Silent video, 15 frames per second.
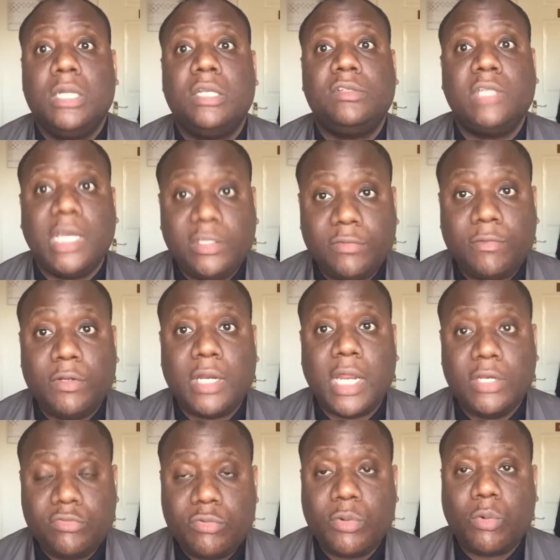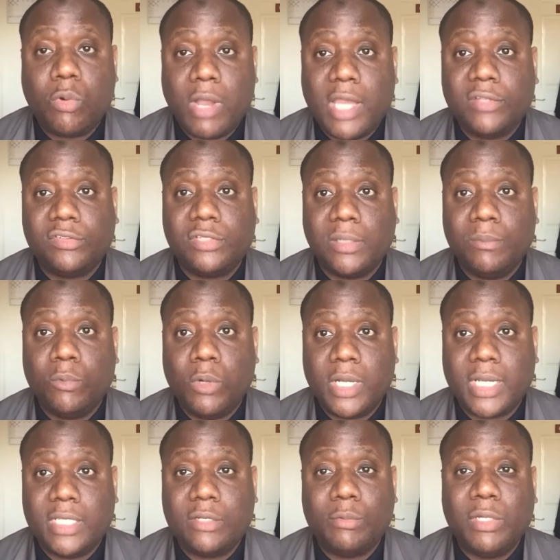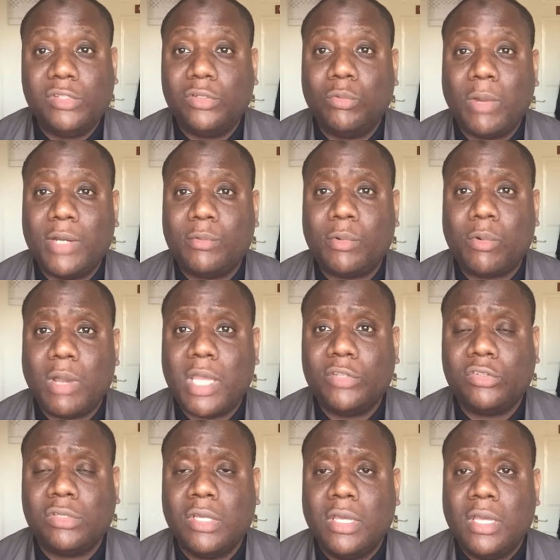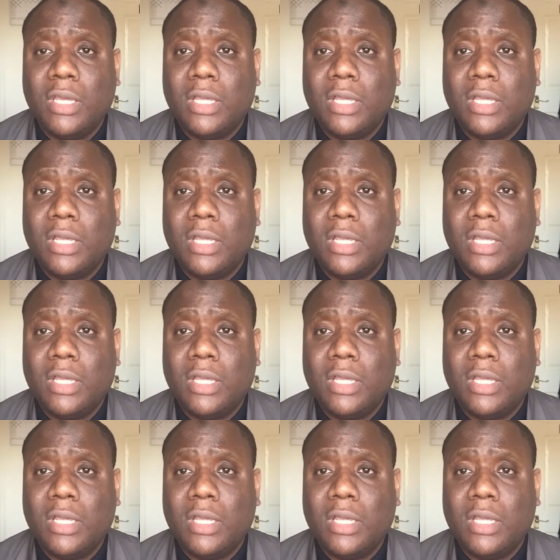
The saxophone actually requires some work, and the reason why it requires